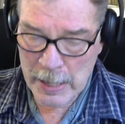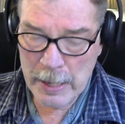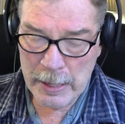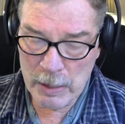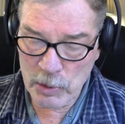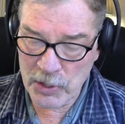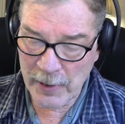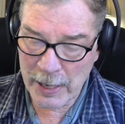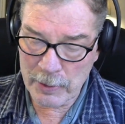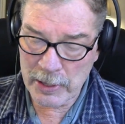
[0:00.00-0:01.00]
It was
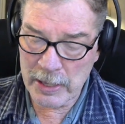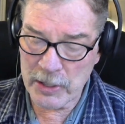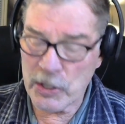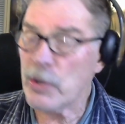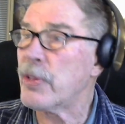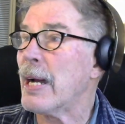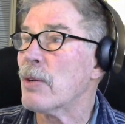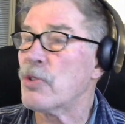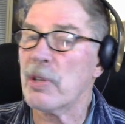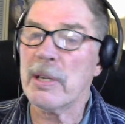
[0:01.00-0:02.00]
founded in
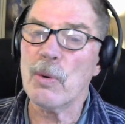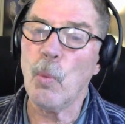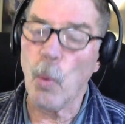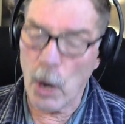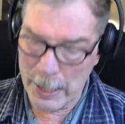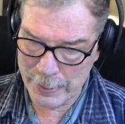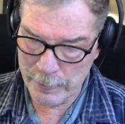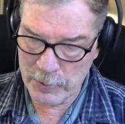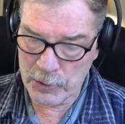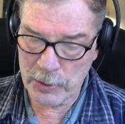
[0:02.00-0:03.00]
2001,
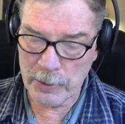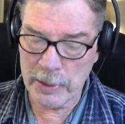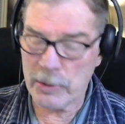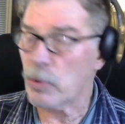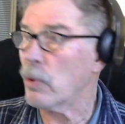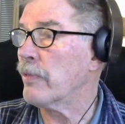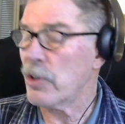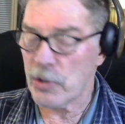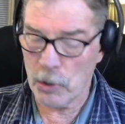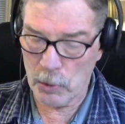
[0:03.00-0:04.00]
so they're 12
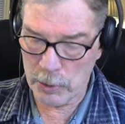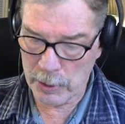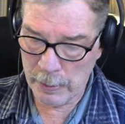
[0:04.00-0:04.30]
years old.